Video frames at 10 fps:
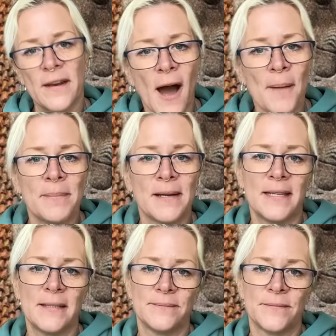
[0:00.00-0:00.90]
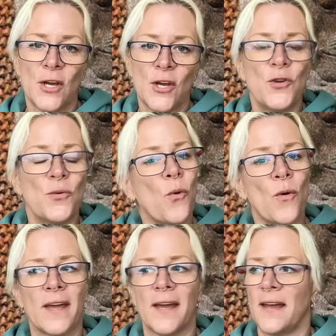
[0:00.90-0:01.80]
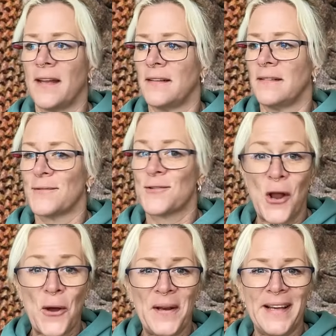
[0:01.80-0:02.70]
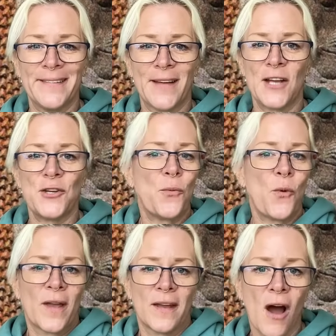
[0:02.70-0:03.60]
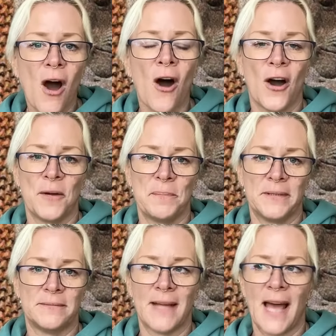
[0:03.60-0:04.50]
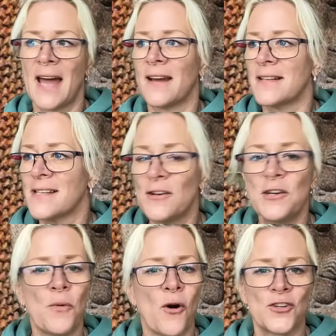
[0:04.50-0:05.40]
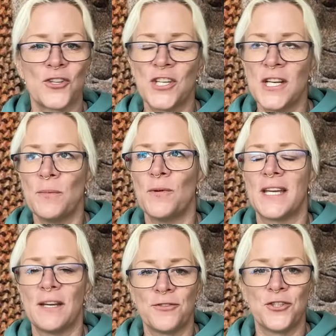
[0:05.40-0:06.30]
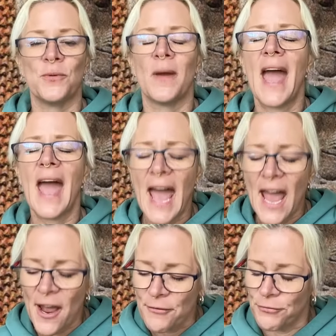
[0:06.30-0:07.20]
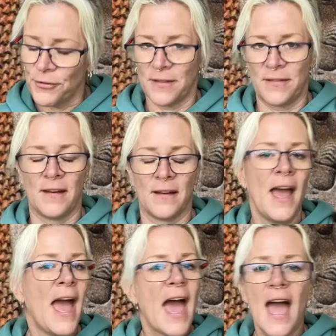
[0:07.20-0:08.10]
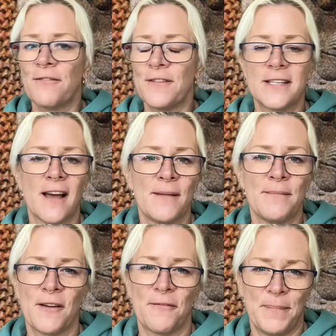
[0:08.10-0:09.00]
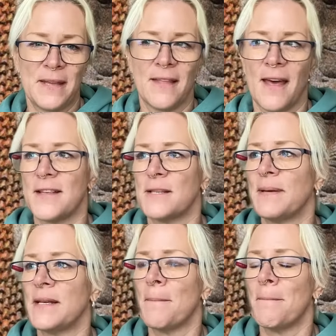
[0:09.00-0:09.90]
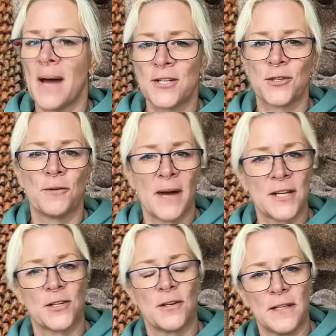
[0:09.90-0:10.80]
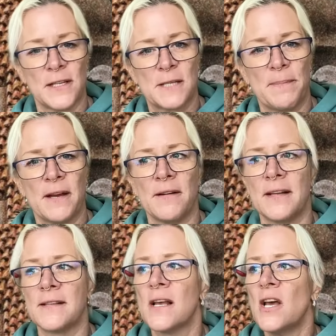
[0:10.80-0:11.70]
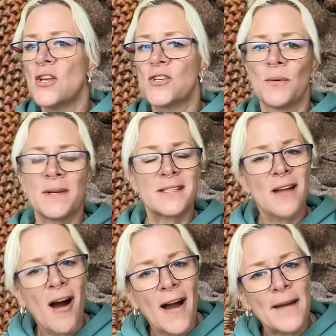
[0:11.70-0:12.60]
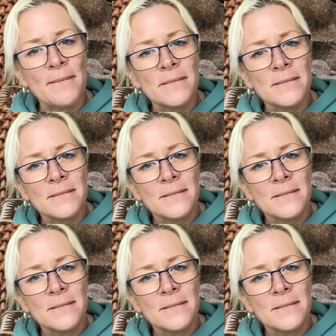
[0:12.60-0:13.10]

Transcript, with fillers: in humbly, you walk in slowly, and you walk in heart open. And I tell you what, she will gift you everything. Every time I have been there, there's been a magical experience. So it's time.